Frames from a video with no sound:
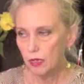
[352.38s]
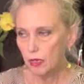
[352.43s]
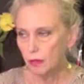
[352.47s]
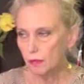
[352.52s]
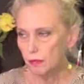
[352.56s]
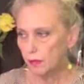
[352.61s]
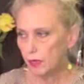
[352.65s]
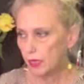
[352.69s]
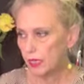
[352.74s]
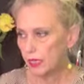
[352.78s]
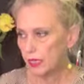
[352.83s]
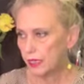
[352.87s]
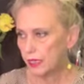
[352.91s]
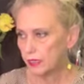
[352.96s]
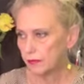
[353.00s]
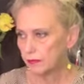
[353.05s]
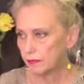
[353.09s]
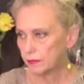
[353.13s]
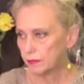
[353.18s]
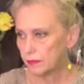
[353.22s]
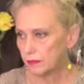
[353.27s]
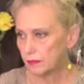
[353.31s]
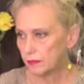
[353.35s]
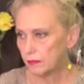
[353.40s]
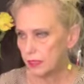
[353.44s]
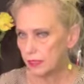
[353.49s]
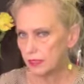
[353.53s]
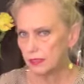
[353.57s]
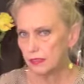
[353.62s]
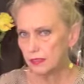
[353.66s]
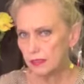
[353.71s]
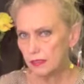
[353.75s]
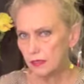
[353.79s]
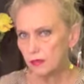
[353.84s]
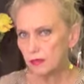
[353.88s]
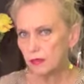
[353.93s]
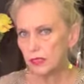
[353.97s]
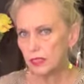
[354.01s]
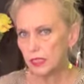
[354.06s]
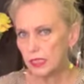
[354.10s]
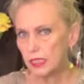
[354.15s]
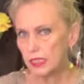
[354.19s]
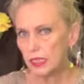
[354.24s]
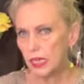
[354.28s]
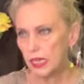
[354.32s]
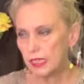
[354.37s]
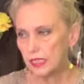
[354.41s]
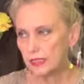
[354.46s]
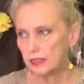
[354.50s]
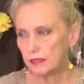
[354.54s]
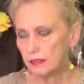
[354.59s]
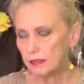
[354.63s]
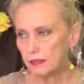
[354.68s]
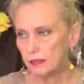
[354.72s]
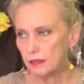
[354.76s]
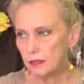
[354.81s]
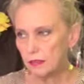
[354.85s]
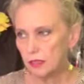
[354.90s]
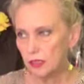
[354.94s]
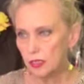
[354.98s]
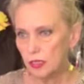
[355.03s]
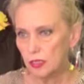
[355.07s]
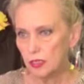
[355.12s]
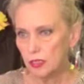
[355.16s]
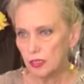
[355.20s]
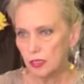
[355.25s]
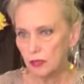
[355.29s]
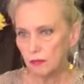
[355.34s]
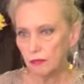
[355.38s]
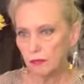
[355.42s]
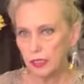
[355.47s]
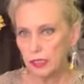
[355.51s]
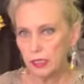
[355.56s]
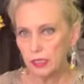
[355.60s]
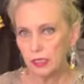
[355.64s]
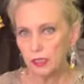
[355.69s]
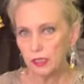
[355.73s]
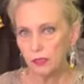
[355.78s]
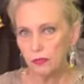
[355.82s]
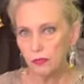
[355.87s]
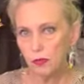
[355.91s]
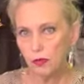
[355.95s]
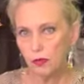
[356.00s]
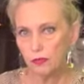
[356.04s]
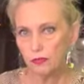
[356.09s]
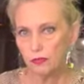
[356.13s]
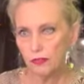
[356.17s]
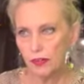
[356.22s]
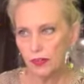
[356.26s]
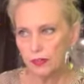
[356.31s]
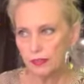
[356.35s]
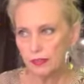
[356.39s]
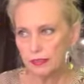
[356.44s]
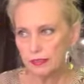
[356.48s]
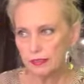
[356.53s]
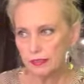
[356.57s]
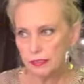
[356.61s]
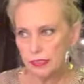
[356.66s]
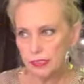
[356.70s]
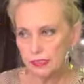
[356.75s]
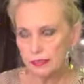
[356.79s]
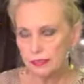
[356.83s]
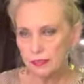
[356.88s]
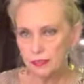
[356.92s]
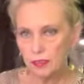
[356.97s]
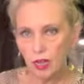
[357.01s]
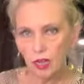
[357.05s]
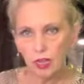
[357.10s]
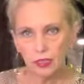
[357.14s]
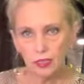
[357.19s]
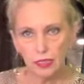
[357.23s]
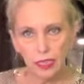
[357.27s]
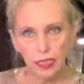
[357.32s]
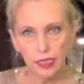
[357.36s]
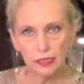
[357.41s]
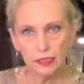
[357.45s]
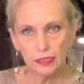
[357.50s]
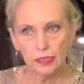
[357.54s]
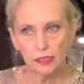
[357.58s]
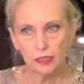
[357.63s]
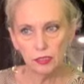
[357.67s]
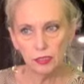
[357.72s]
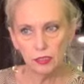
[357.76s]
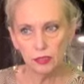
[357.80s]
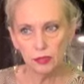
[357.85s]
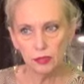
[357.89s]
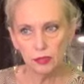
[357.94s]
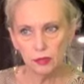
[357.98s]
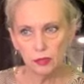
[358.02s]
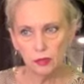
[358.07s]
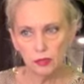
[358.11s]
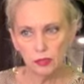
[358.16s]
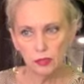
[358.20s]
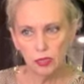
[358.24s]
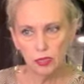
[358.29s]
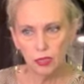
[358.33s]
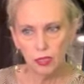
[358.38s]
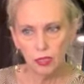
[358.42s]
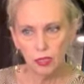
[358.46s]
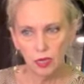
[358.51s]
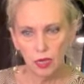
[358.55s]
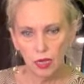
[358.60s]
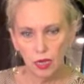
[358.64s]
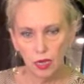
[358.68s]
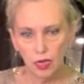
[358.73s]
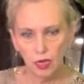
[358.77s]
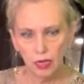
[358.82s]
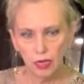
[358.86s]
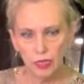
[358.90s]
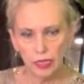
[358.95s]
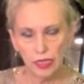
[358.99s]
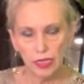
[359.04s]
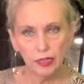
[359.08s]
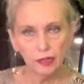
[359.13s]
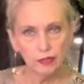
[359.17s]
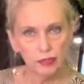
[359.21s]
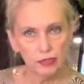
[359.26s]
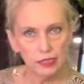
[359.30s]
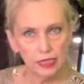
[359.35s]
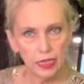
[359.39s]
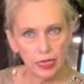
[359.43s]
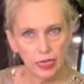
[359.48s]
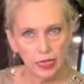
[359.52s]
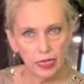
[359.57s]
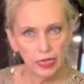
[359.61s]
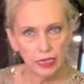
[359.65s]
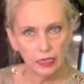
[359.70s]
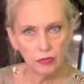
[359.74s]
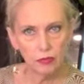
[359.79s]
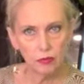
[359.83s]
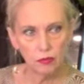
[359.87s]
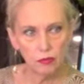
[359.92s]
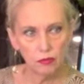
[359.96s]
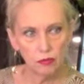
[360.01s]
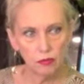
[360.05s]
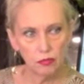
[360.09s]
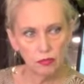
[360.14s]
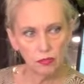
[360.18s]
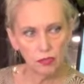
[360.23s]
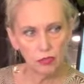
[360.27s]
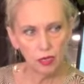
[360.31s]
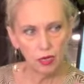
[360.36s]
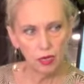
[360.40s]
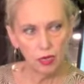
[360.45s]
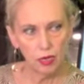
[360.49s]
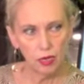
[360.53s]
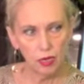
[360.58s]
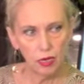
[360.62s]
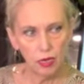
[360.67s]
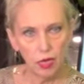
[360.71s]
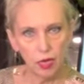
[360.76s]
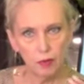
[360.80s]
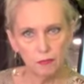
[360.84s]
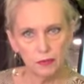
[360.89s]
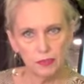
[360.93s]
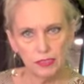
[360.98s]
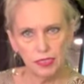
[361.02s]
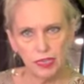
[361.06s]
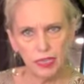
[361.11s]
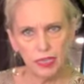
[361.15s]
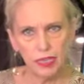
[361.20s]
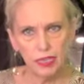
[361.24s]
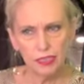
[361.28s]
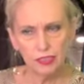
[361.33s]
But this is a really nice middle of the road fragrance. It's not likely to irritate or upset.